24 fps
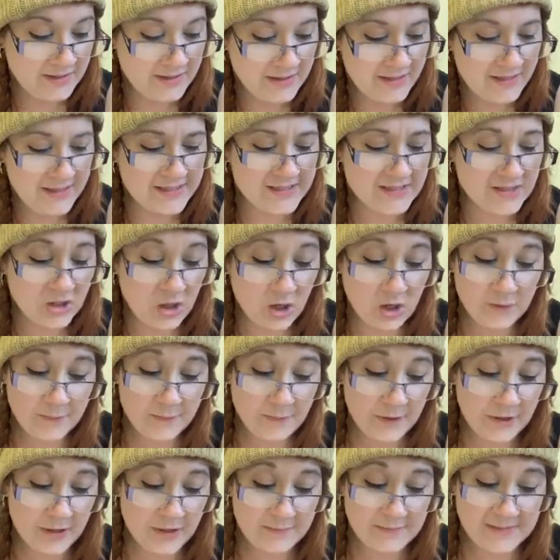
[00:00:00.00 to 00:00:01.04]
Is
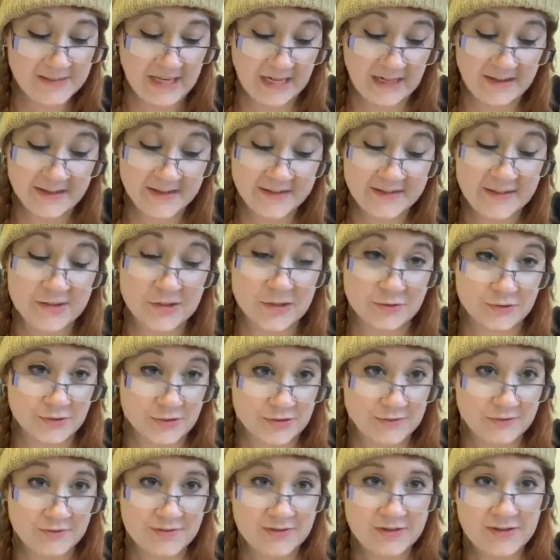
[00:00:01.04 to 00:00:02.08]
Longbottom telling the
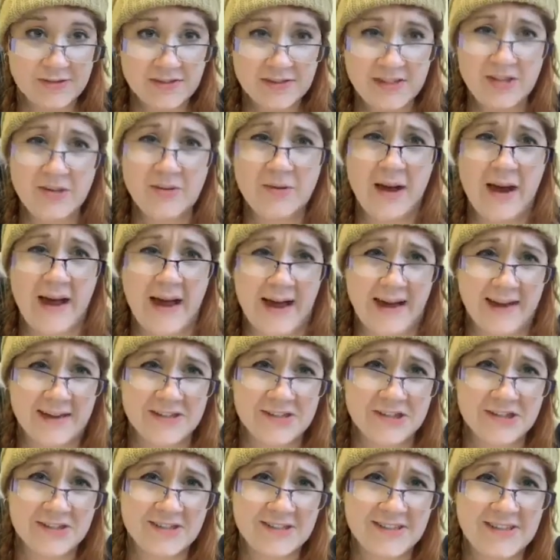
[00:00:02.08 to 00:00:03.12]
truth? You
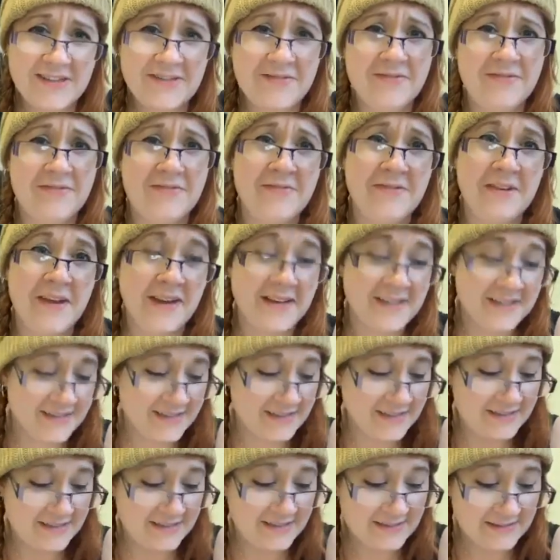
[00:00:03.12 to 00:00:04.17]
actually
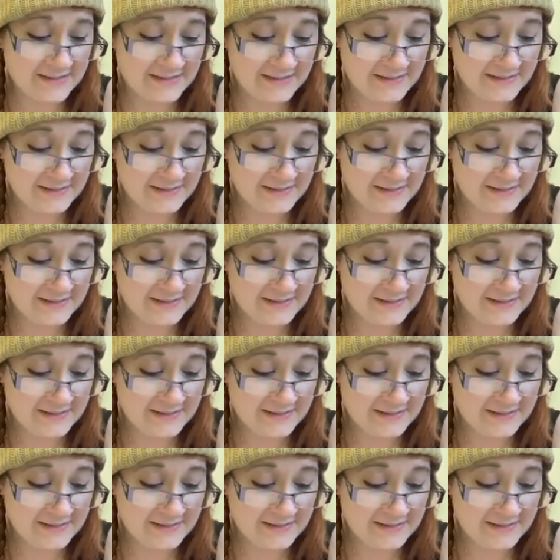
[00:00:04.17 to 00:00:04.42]
fainted?"